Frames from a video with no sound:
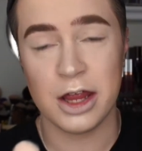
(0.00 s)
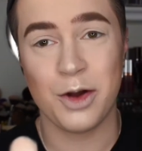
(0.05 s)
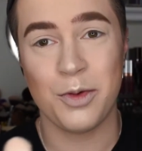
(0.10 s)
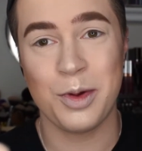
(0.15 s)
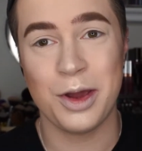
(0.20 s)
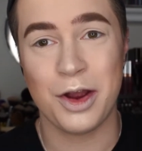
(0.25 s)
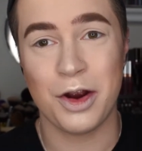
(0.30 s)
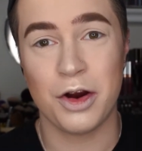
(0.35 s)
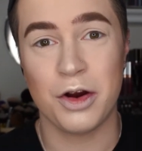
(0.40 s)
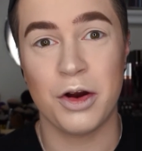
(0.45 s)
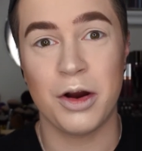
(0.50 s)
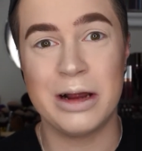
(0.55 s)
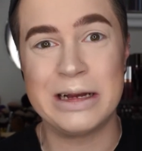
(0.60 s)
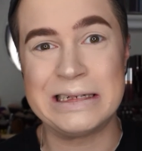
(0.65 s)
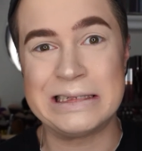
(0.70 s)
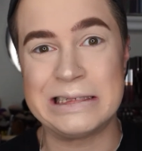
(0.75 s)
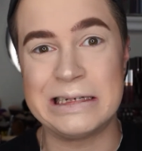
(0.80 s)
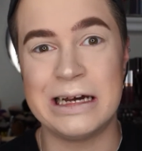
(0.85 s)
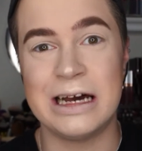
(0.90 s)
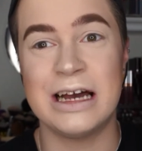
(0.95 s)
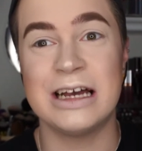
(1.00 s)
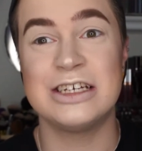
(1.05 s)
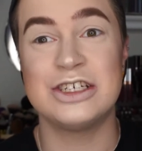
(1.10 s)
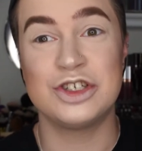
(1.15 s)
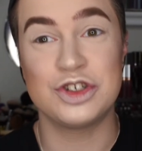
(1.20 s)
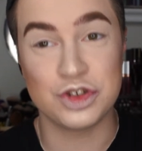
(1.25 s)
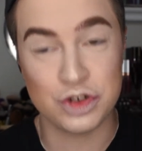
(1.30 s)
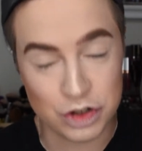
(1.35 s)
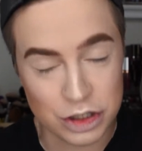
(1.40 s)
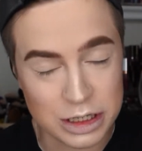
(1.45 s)
that we are
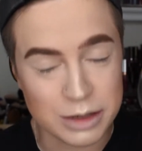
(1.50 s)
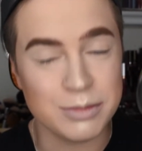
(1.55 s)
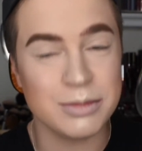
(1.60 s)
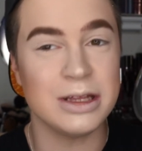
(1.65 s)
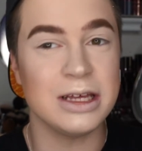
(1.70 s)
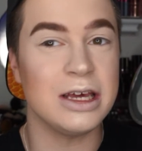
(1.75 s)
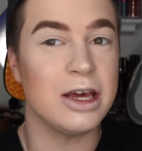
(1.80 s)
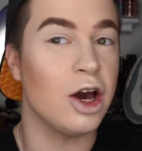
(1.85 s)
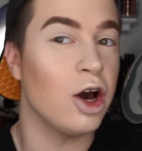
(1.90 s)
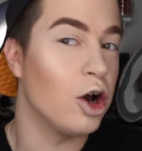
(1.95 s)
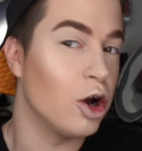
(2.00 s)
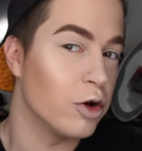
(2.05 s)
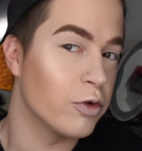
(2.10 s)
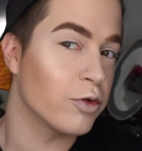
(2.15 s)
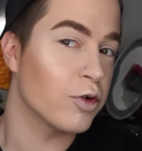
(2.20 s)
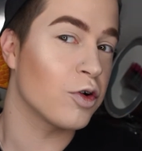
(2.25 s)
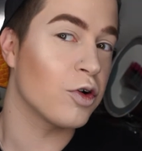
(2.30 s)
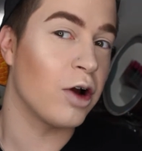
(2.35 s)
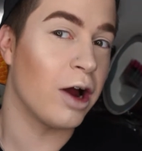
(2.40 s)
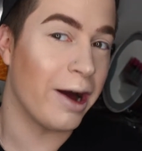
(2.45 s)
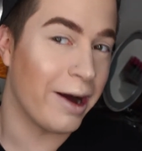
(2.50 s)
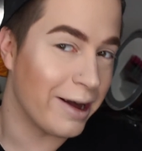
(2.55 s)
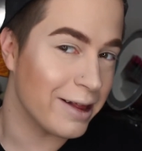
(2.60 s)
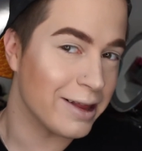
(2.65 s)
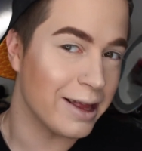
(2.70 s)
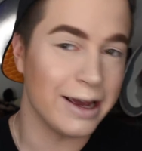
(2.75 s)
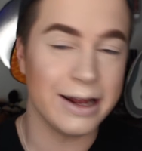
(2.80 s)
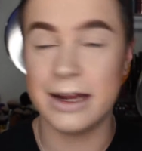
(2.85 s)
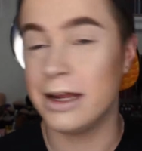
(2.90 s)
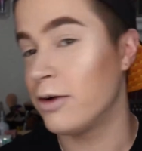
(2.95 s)
extremely
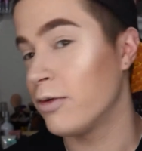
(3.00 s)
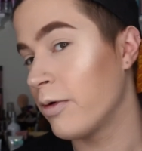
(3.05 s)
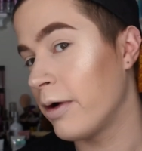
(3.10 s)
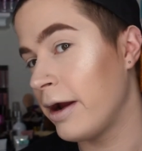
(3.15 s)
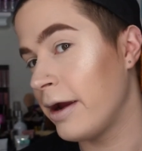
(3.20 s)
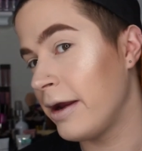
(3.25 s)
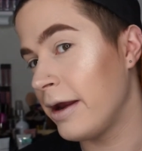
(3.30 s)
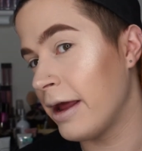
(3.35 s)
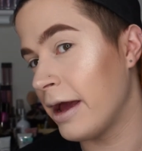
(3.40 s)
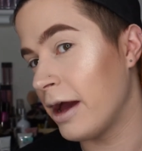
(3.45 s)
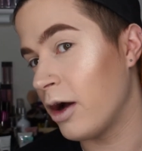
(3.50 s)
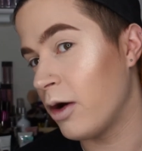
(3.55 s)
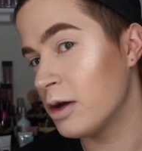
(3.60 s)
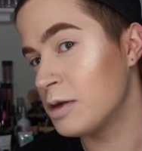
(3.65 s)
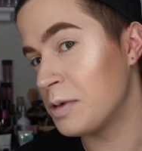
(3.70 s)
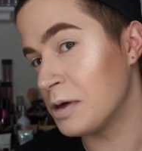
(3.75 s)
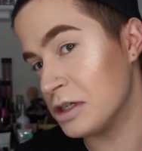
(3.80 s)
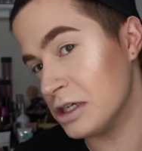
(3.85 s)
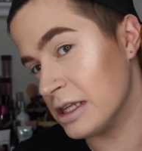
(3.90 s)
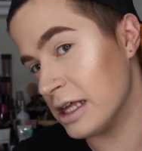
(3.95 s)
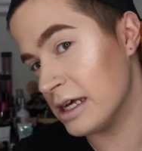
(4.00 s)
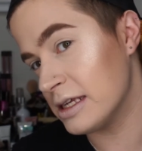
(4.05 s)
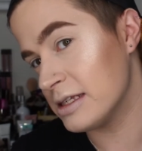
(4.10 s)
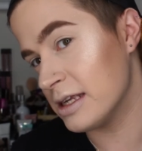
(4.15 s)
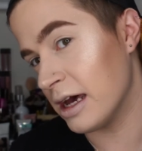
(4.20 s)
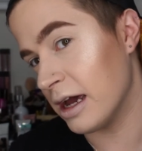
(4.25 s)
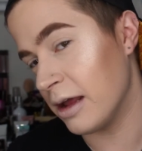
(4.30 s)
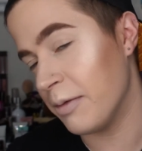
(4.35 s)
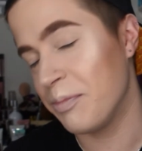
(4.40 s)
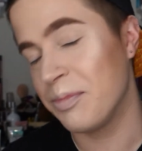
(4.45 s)
over-highlighted right now, especially that
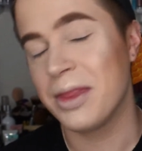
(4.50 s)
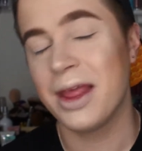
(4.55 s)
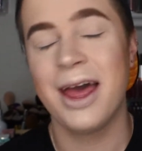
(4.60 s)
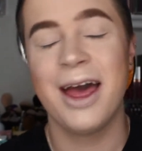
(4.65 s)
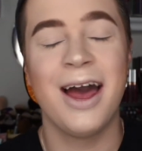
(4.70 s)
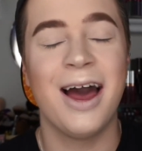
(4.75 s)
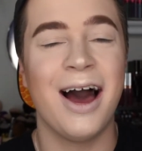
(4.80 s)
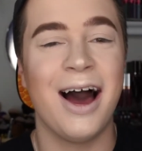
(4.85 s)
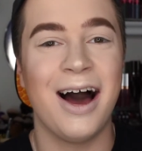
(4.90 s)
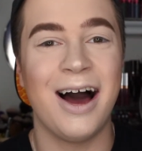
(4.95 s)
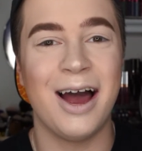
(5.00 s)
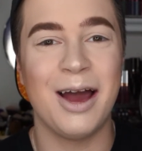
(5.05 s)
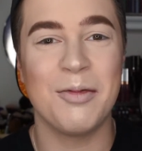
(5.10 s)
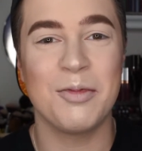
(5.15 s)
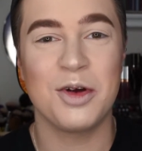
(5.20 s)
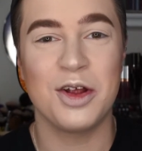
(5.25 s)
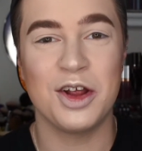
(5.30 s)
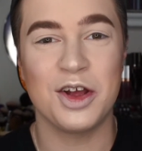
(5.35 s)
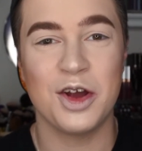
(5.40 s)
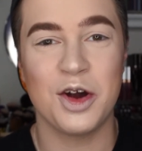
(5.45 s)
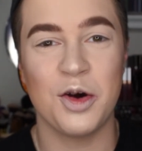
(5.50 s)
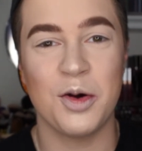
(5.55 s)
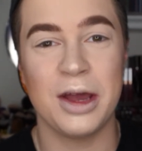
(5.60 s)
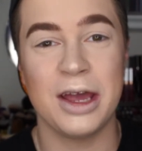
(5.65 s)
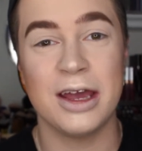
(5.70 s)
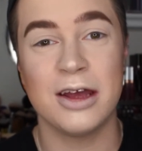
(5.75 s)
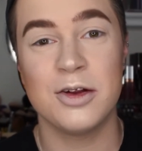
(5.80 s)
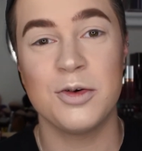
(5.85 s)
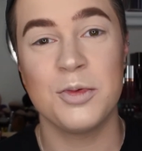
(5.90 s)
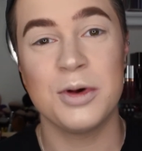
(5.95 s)
side, I'm going to go
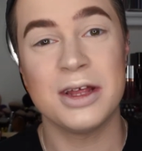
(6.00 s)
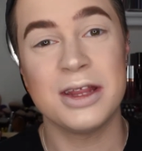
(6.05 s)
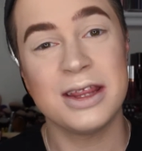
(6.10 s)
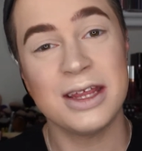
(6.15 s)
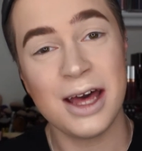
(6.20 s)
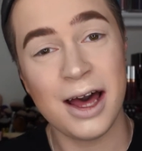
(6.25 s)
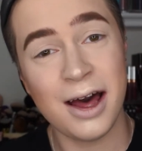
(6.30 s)
in with the